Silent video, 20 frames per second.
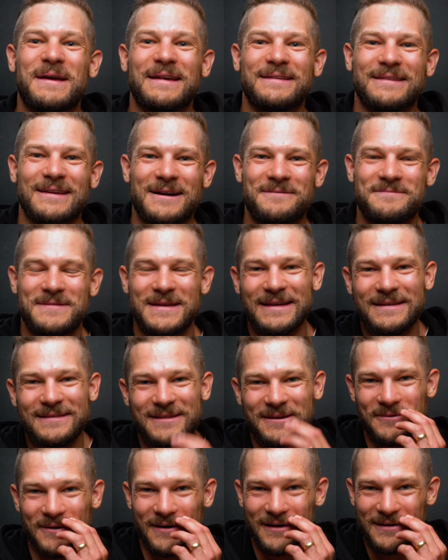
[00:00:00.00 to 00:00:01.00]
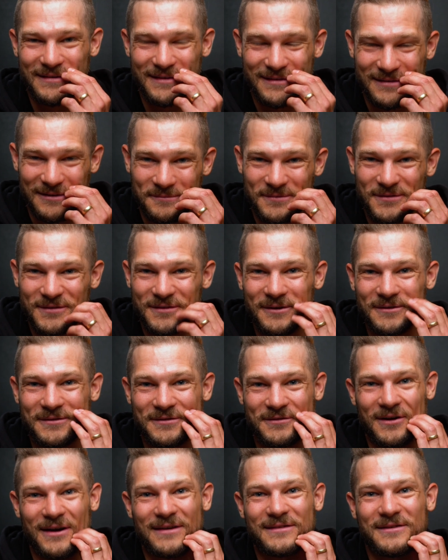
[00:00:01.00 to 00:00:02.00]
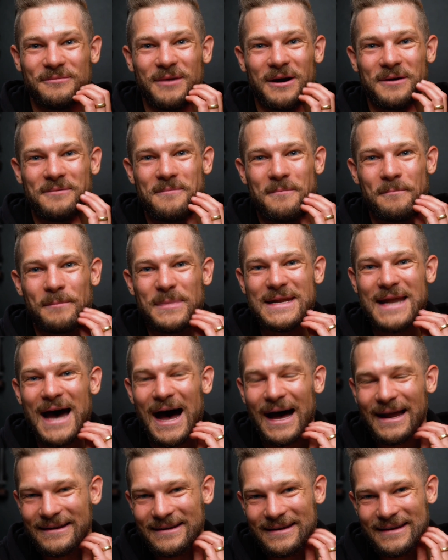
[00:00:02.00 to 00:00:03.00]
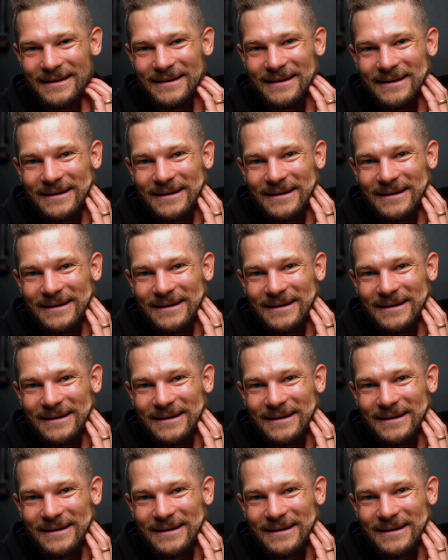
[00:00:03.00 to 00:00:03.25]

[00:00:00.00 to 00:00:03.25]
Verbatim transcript: messing up easy words because I'm so stressed about monotony.